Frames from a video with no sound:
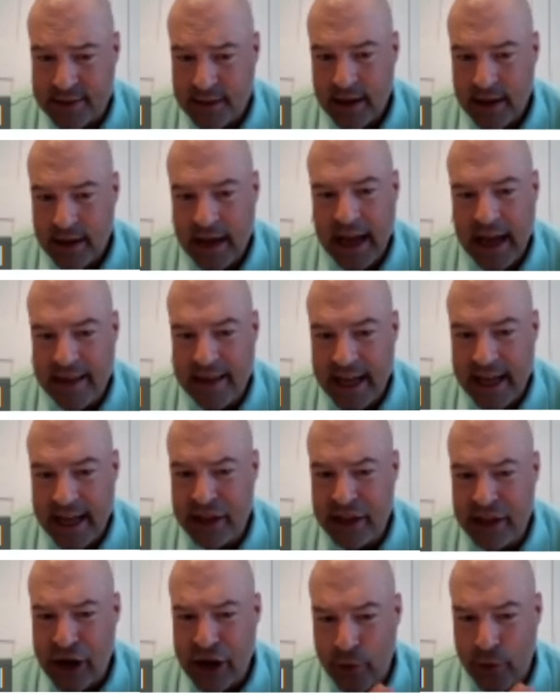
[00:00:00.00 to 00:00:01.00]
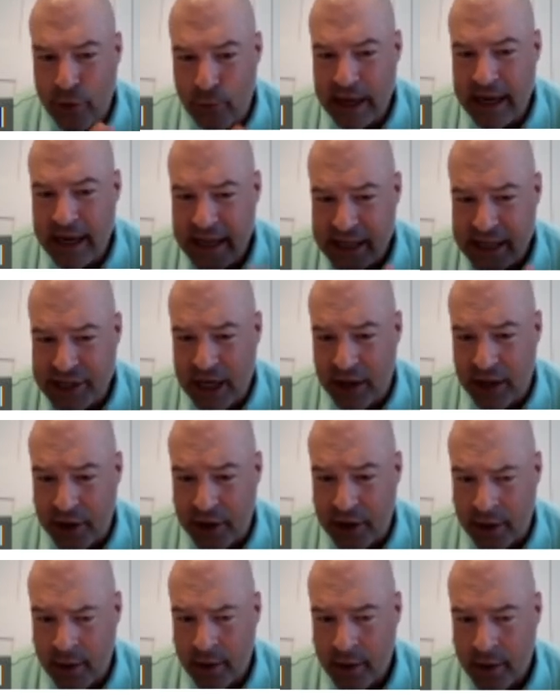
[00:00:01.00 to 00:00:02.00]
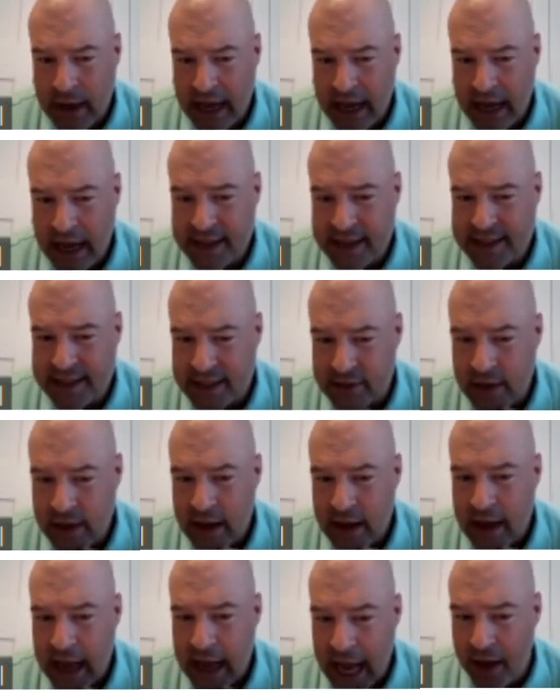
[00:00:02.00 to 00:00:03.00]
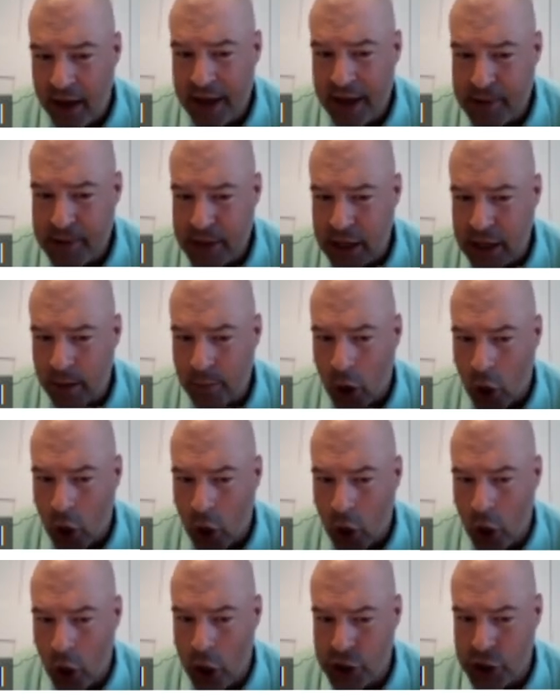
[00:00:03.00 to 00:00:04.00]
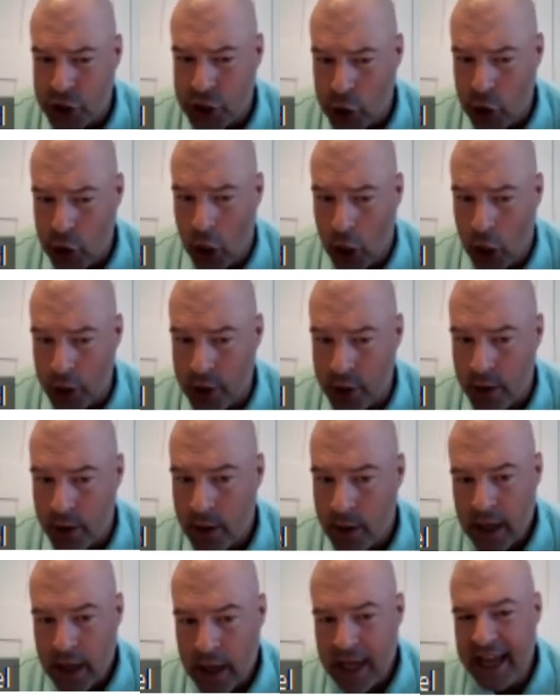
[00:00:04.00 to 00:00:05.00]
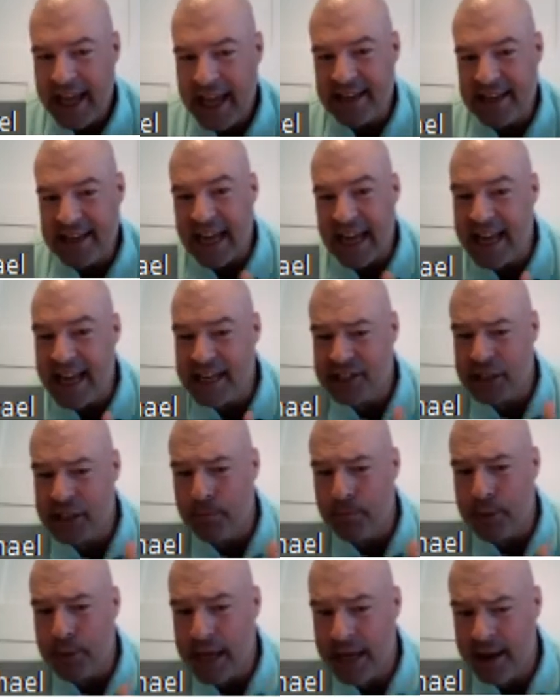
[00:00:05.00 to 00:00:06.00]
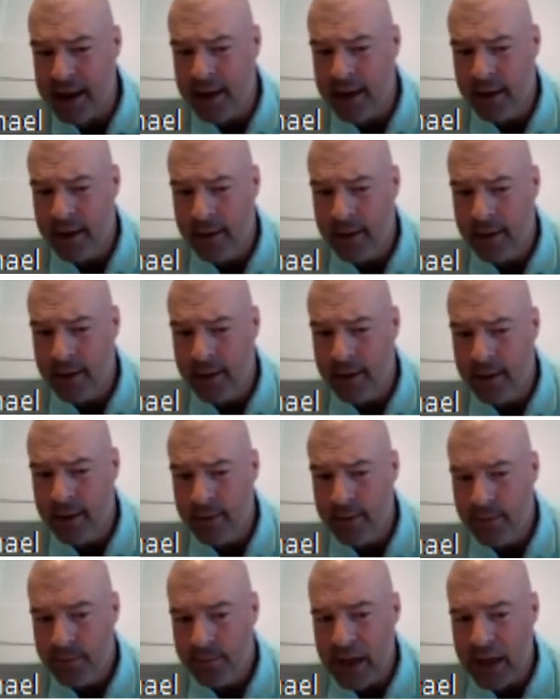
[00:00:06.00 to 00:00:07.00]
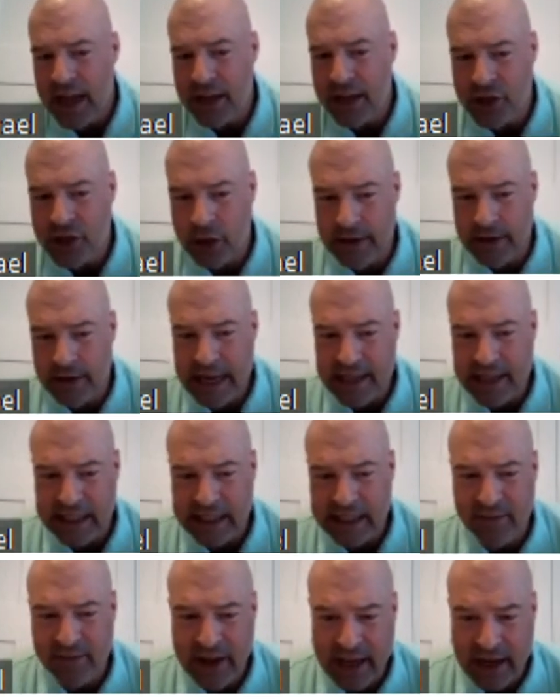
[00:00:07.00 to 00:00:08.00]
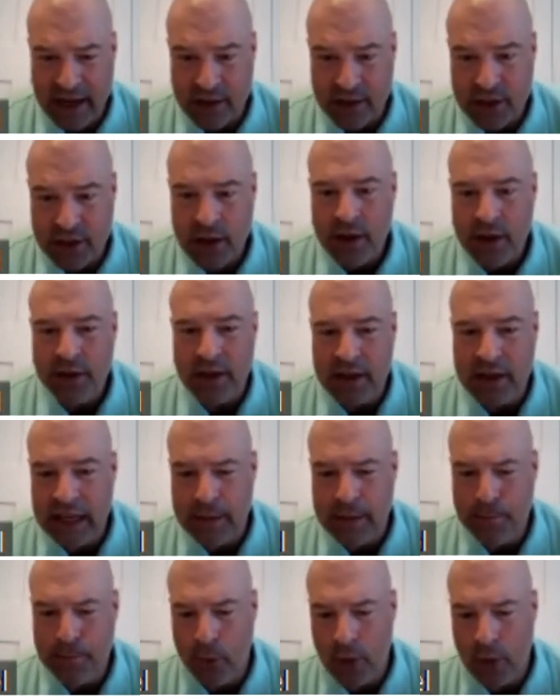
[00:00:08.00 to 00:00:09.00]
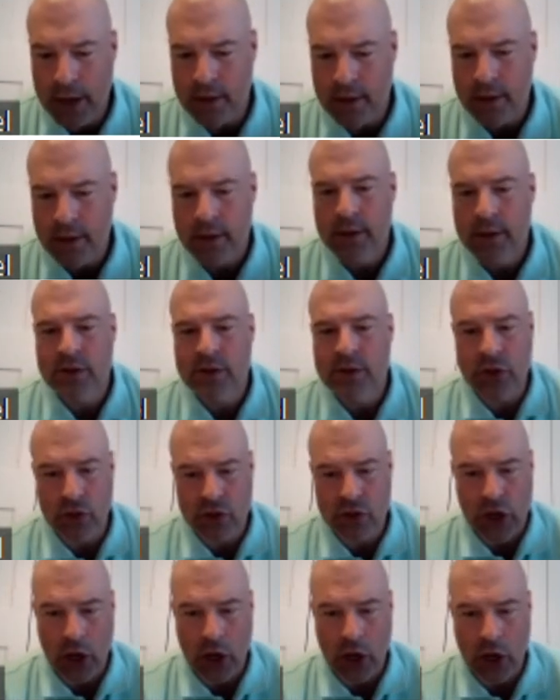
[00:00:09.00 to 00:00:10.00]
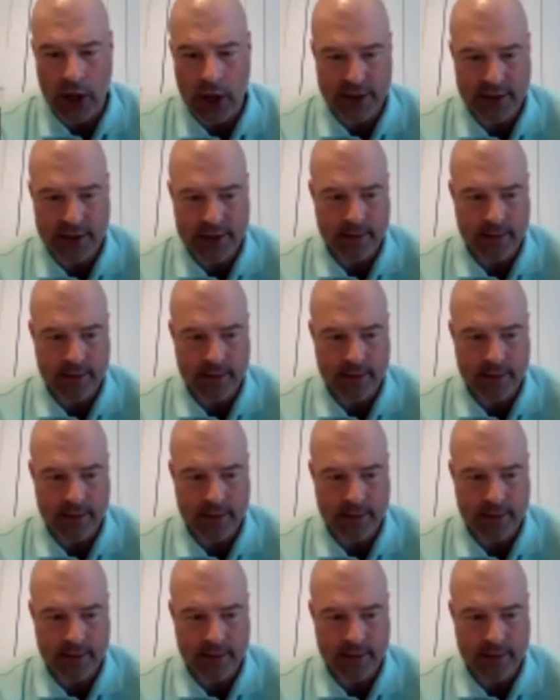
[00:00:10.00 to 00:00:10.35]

and then they're reading each other as to how they become hard to guard. Engage the big and create the advantage. The key point, 2 targets.